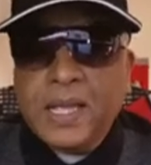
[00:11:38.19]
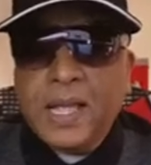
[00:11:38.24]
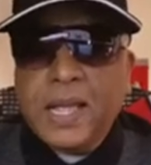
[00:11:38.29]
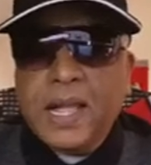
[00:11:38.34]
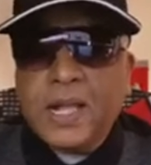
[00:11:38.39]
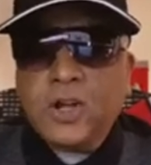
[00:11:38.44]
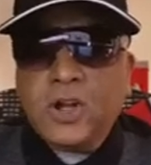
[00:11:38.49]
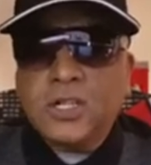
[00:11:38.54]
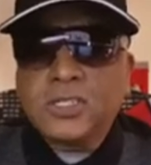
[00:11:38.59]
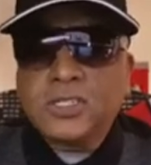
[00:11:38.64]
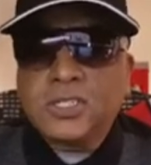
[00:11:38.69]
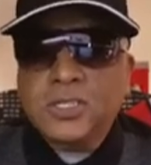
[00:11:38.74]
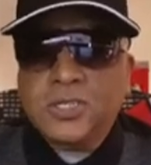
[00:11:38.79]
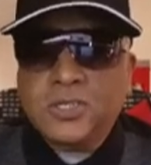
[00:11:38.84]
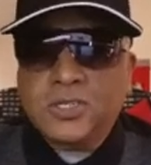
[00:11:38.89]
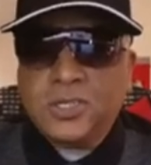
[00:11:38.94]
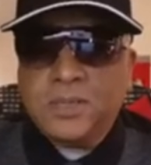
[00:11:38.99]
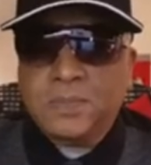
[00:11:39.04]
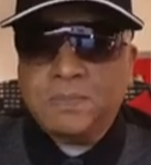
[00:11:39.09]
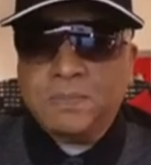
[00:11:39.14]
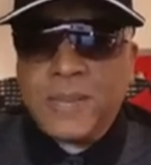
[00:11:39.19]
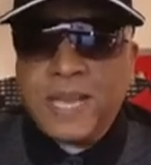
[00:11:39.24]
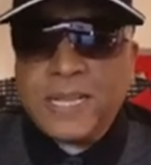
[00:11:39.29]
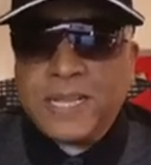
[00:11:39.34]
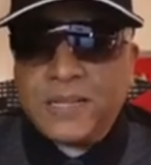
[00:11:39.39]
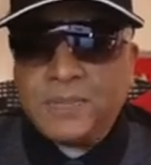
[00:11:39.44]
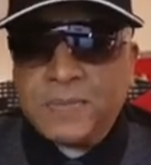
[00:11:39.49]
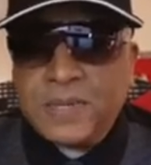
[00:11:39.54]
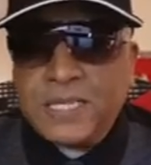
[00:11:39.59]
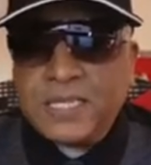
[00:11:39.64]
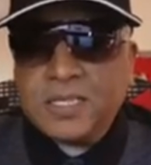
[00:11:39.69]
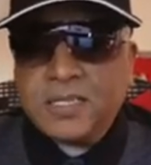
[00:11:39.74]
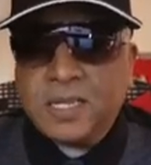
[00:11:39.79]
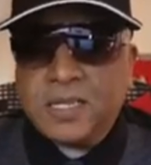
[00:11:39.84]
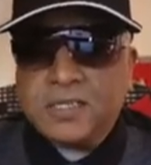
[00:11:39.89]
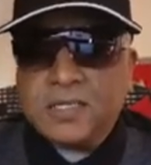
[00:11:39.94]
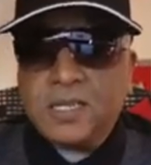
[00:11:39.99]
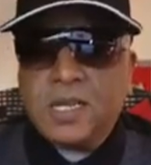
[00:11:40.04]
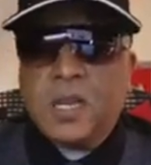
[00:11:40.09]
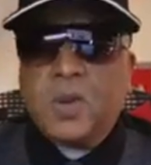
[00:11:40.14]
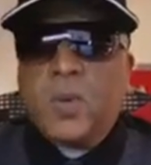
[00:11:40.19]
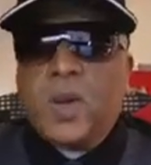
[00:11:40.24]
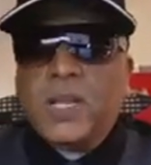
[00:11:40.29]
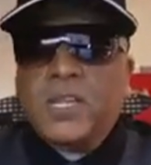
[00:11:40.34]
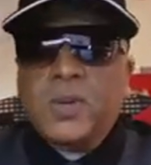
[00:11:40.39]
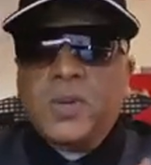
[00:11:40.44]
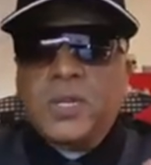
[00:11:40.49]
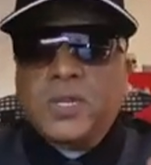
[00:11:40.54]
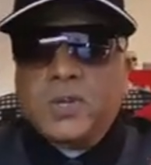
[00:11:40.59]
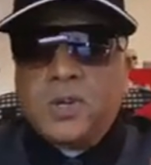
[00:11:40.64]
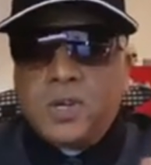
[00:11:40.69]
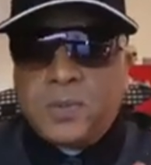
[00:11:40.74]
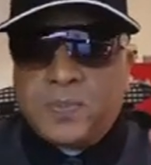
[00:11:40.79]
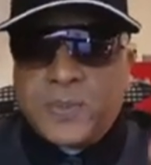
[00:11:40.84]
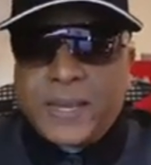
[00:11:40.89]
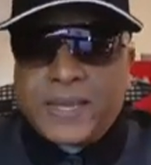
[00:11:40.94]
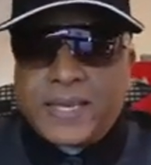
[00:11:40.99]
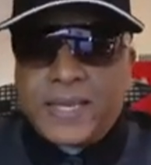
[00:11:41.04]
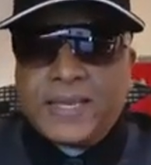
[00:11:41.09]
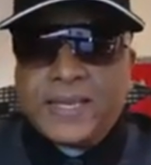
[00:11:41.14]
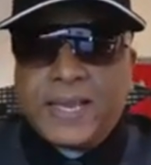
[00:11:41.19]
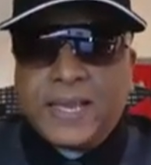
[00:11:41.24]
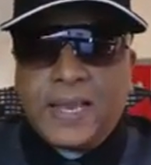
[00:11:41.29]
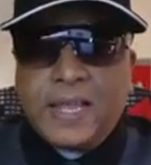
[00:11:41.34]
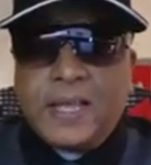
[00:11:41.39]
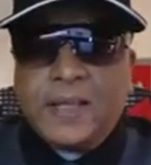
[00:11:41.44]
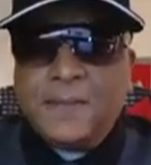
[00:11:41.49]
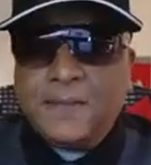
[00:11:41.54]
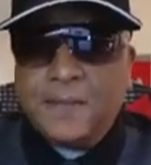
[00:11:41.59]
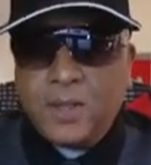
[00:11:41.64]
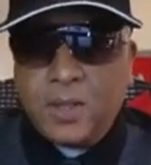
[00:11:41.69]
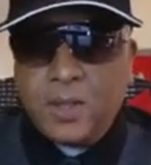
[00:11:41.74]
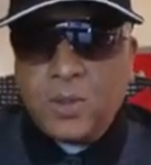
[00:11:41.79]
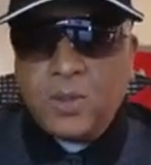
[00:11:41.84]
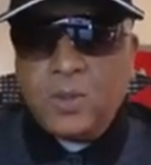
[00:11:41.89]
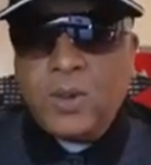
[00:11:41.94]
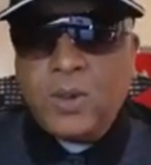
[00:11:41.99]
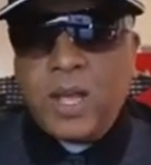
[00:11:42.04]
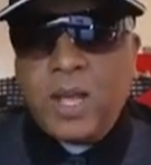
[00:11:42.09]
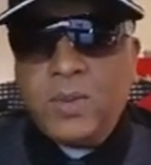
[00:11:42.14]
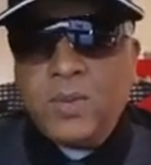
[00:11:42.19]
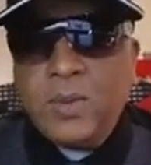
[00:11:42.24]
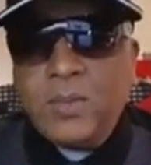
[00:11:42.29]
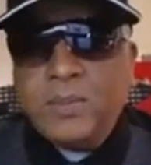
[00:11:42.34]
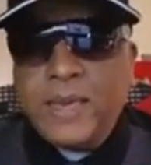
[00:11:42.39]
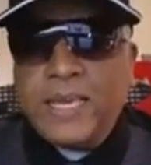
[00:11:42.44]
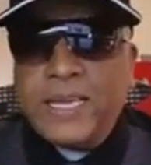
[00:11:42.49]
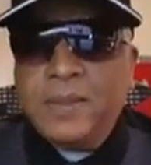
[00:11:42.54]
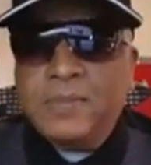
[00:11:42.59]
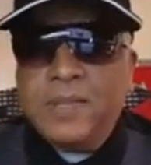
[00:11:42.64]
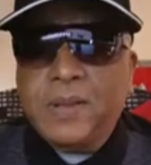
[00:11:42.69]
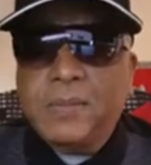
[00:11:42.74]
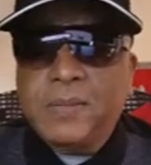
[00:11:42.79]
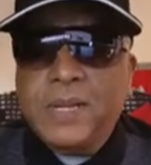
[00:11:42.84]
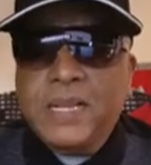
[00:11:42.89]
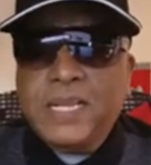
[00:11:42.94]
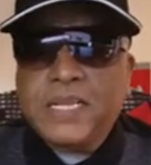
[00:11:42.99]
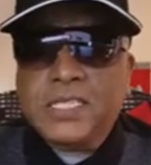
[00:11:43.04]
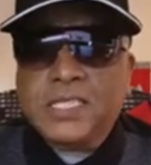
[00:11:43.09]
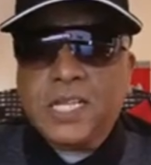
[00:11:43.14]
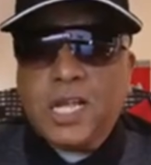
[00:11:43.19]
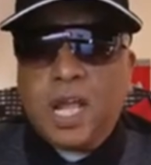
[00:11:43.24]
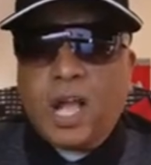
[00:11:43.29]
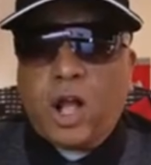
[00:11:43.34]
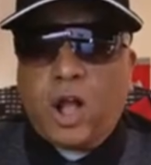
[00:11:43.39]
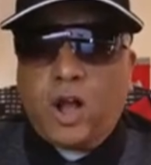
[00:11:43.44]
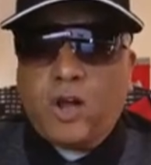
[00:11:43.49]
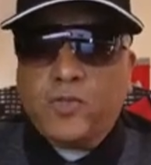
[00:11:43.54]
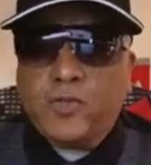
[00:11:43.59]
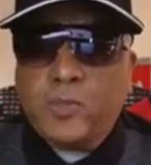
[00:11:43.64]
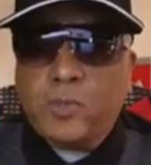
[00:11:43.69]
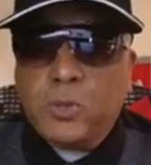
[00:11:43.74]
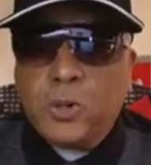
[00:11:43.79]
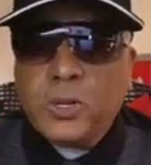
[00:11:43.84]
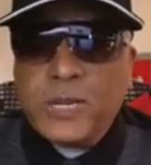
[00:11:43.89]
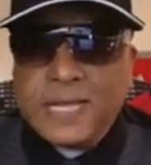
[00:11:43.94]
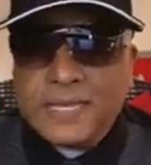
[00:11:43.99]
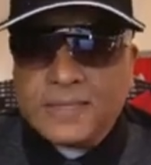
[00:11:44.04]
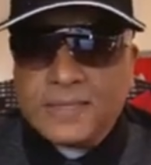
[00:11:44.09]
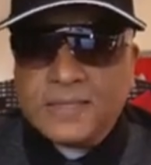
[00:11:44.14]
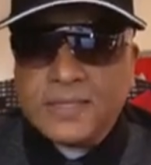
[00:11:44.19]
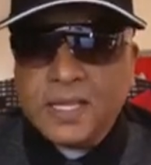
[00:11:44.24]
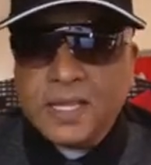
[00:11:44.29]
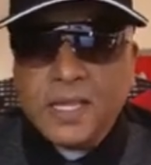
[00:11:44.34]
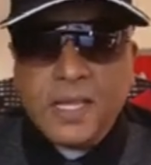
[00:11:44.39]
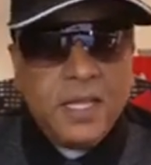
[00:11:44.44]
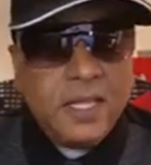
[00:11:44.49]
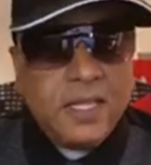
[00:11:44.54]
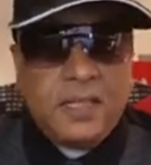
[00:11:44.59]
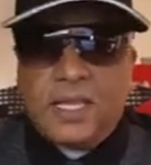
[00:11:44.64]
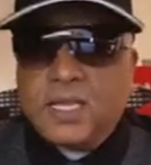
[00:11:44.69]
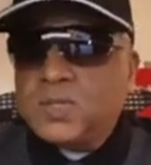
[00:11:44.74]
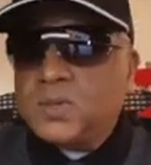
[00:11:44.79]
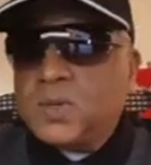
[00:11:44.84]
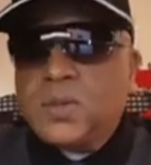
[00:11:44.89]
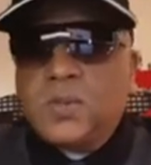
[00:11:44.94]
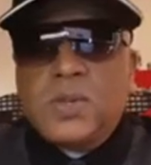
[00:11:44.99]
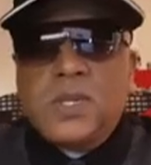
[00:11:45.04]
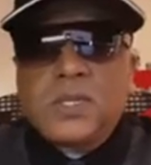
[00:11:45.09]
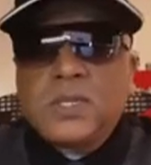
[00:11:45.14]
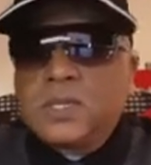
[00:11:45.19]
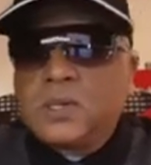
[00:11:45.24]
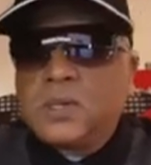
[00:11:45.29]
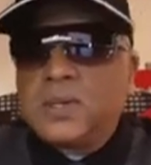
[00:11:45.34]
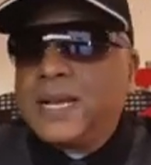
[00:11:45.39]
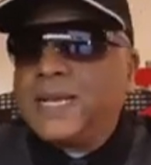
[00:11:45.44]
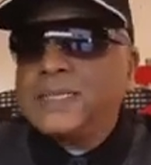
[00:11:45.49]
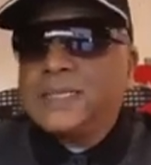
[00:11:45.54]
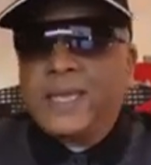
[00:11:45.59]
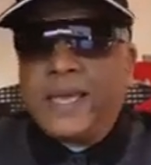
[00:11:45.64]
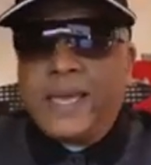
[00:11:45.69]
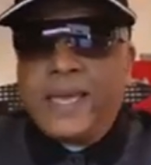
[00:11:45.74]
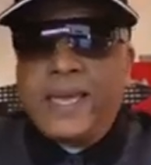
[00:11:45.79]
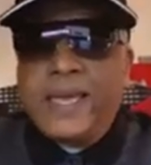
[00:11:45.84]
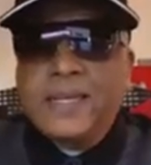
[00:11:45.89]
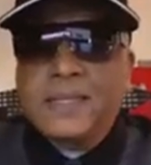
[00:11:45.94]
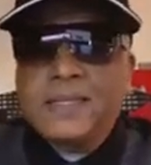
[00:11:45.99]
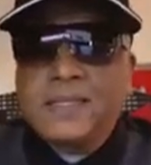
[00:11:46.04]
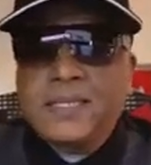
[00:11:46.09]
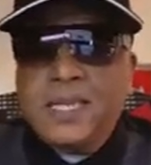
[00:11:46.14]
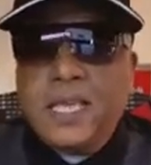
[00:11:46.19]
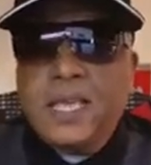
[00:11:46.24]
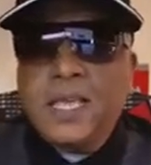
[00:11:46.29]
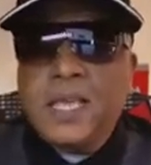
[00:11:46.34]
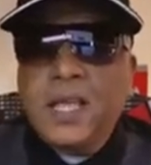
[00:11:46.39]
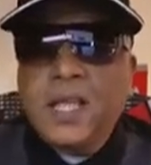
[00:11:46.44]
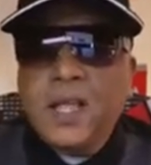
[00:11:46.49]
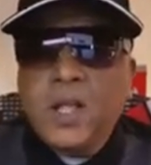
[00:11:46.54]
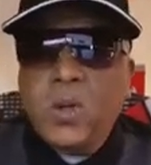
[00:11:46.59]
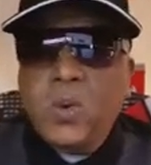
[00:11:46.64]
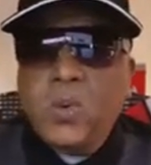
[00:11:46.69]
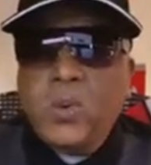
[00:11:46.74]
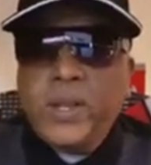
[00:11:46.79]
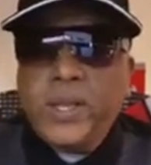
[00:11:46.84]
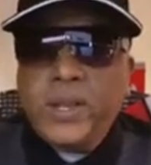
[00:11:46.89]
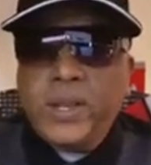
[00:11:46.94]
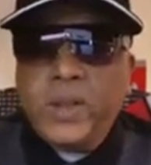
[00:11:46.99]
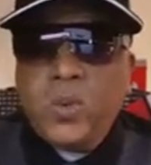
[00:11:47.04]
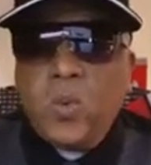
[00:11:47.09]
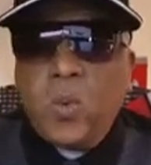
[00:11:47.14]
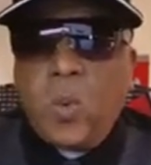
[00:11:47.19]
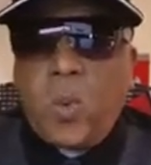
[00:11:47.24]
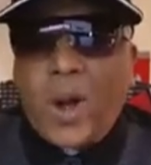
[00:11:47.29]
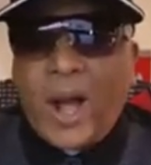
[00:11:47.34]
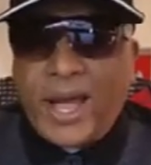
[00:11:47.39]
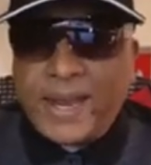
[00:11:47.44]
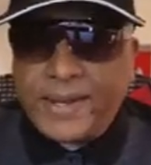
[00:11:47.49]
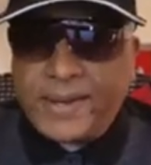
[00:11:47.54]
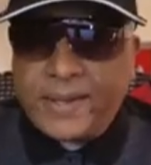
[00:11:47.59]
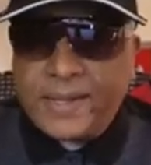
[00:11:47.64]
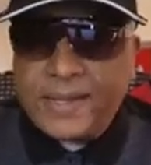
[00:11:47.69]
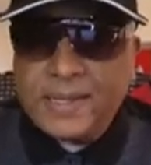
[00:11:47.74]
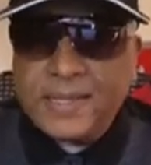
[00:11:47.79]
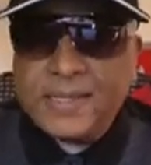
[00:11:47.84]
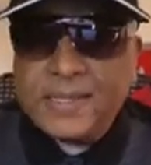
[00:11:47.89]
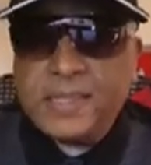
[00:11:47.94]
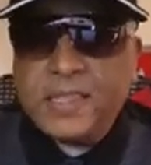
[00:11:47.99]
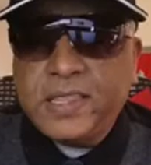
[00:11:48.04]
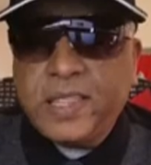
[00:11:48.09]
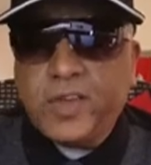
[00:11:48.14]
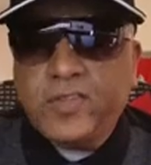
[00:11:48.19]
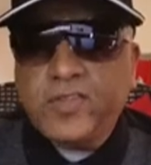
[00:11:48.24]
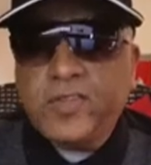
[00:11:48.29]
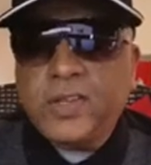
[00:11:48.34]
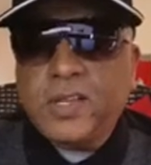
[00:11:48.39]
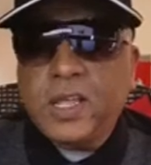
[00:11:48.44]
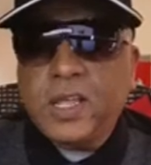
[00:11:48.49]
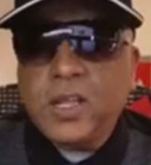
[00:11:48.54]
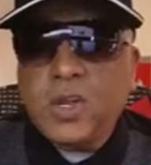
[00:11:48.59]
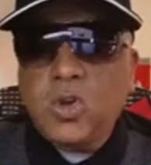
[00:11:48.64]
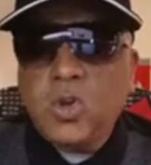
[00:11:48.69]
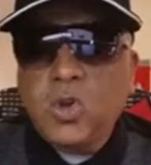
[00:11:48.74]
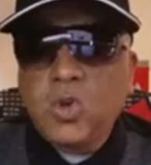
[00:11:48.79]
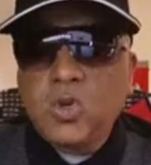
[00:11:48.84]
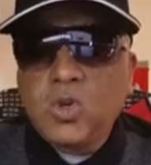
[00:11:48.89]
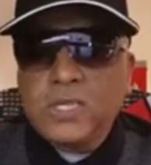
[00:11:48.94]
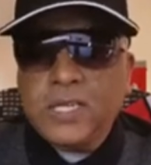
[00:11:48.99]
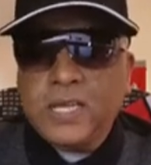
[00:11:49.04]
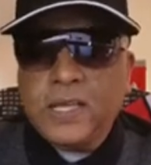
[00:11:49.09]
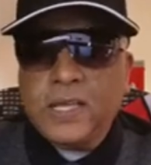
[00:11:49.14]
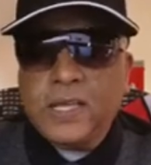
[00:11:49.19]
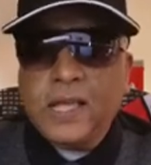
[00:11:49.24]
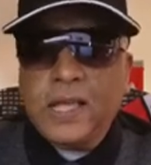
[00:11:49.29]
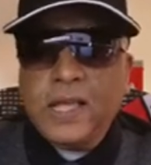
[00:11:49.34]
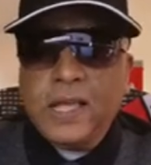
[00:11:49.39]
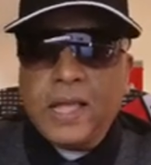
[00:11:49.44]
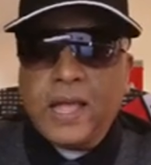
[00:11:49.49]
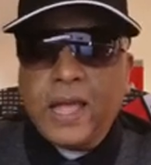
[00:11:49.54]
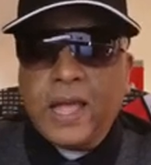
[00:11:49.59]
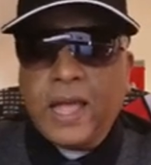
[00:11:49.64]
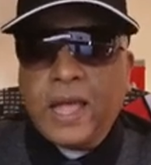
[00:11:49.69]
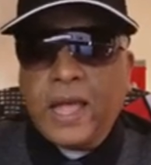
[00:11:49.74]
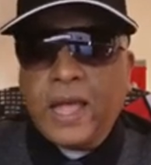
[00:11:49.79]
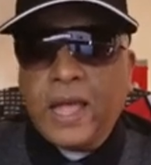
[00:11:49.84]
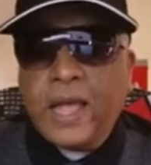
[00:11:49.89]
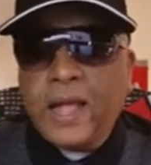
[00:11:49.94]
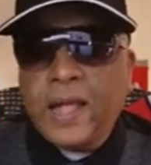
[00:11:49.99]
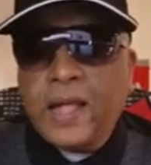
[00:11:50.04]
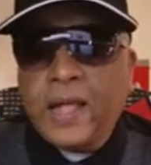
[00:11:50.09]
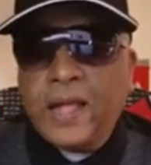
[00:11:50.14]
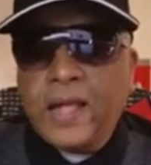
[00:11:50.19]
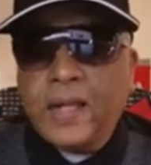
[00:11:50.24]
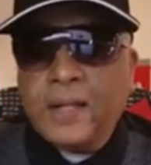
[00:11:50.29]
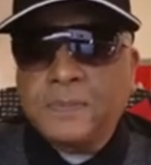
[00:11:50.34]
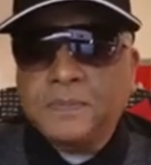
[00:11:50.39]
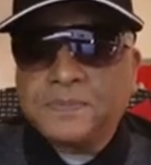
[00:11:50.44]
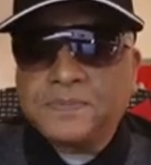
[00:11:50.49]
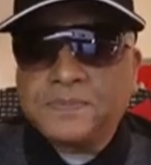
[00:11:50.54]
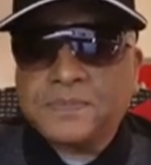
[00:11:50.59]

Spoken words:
constitution, maladministration. And what do we do with Becky Kele? Well, we make him the Minister of Police. That's what we do. As the ANC, we reward theft, looting, and